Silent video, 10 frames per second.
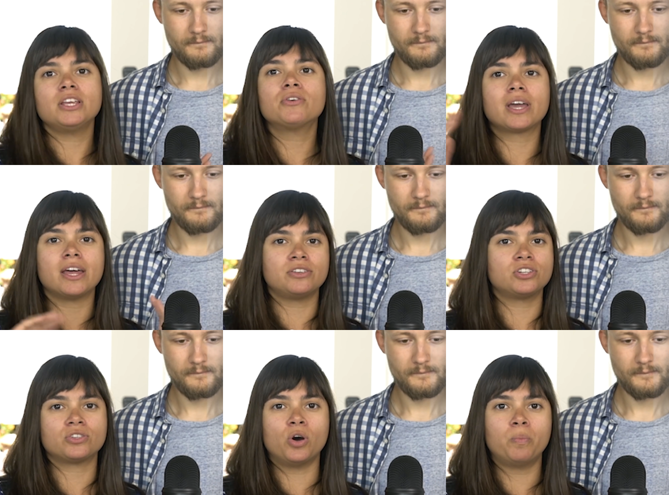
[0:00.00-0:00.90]
Speaker 1: you can
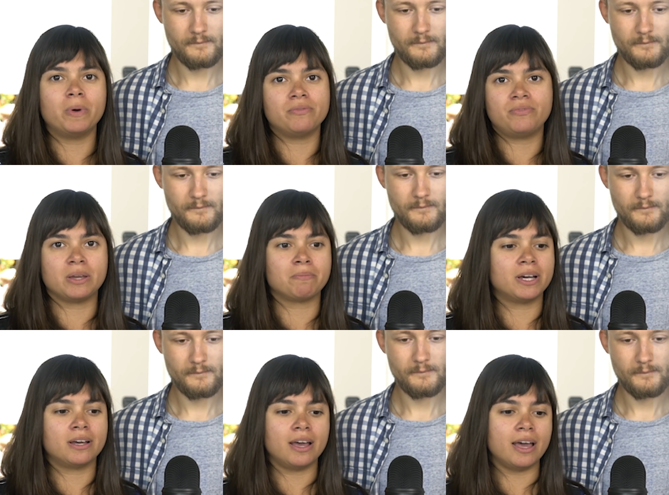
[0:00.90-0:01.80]
just open
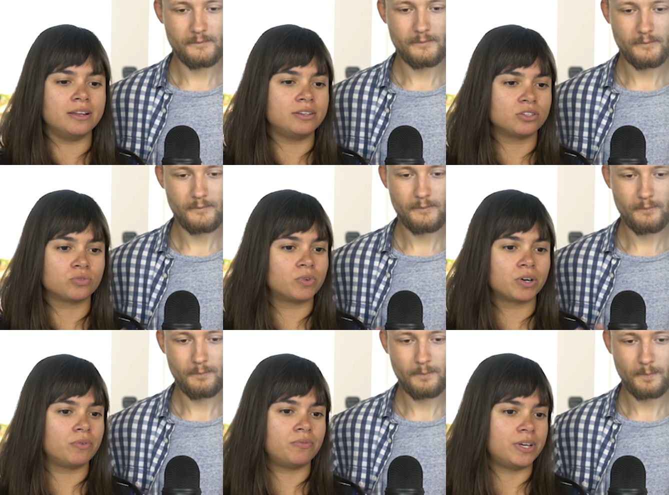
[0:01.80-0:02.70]
Figma and just
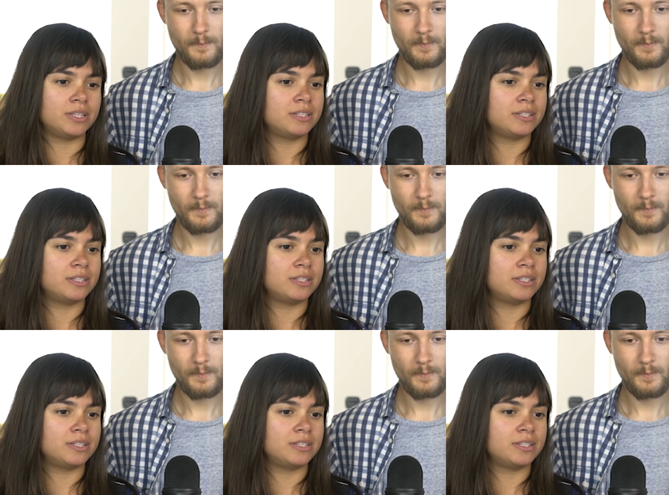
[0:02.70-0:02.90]
work with it.